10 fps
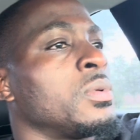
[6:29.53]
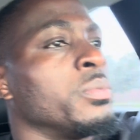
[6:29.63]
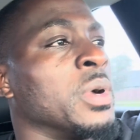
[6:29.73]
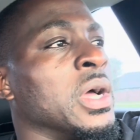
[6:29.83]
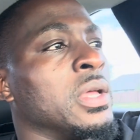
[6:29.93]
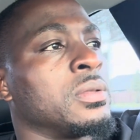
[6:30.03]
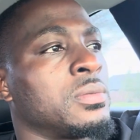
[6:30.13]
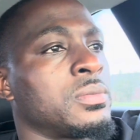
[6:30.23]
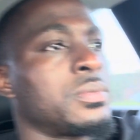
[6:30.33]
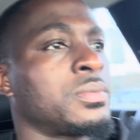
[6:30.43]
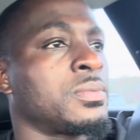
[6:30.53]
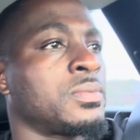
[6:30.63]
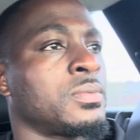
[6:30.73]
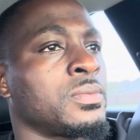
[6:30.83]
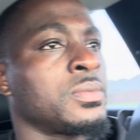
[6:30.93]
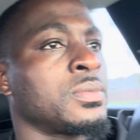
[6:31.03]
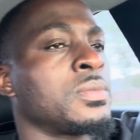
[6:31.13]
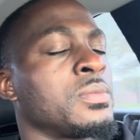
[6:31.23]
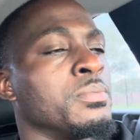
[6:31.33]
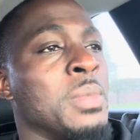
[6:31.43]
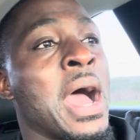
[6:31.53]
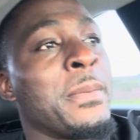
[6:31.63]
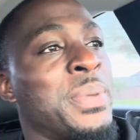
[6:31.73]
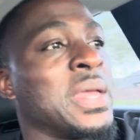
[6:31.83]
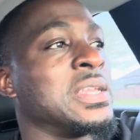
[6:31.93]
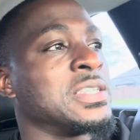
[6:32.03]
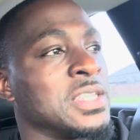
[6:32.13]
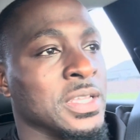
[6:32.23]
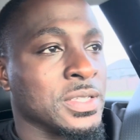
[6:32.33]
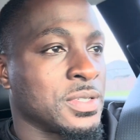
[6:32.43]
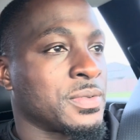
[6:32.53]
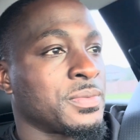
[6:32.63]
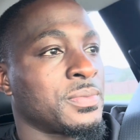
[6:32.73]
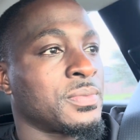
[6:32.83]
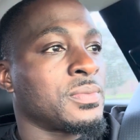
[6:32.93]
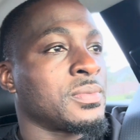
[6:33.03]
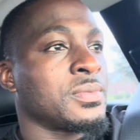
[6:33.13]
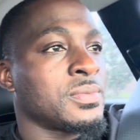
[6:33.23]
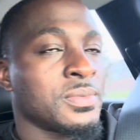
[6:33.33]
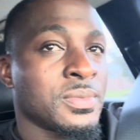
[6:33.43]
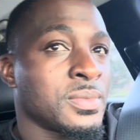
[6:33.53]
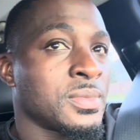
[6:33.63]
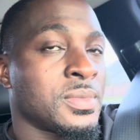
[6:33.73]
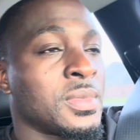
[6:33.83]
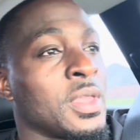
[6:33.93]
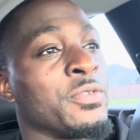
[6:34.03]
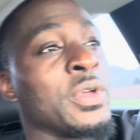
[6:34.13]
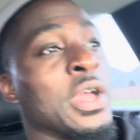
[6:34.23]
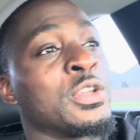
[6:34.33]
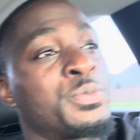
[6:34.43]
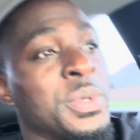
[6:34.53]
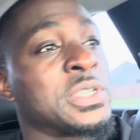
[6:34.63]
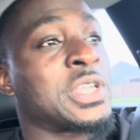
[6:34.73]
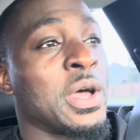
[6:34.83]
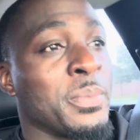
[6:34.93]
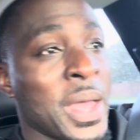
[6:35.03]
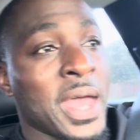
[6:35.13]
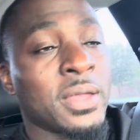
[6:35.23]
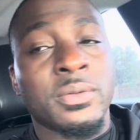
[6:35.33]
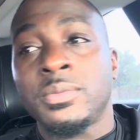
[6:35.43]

but my opinion is this. If Elspeth's come back